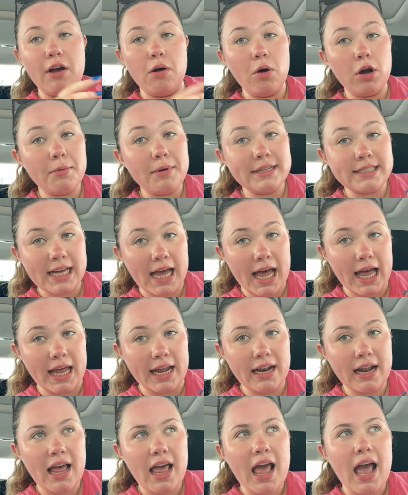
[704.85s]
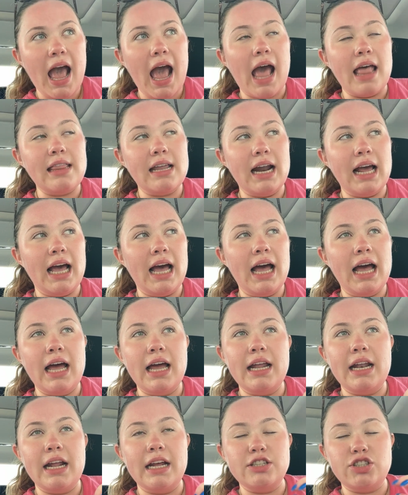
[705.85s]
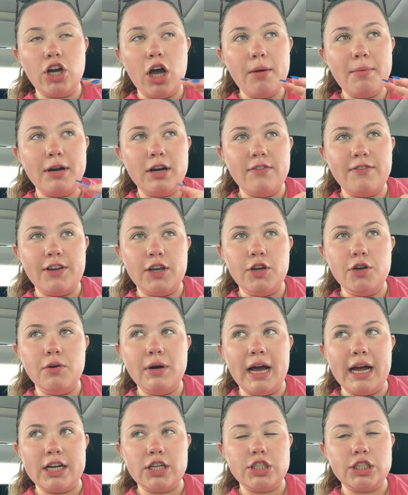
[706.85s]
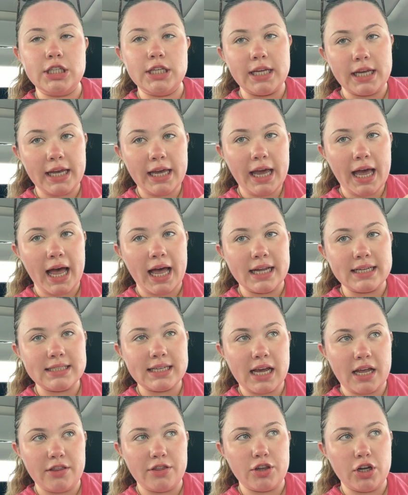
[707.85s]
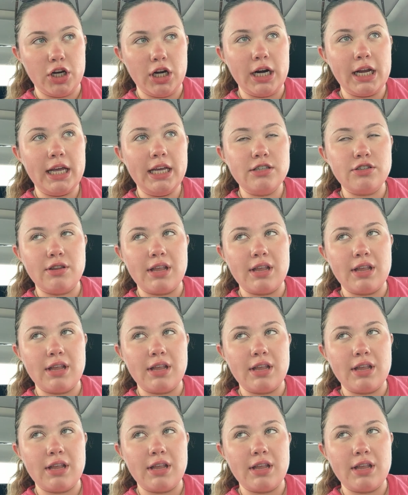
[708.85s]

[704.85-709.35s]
I woke up at 10 and then I had a job interview actually at 10.30.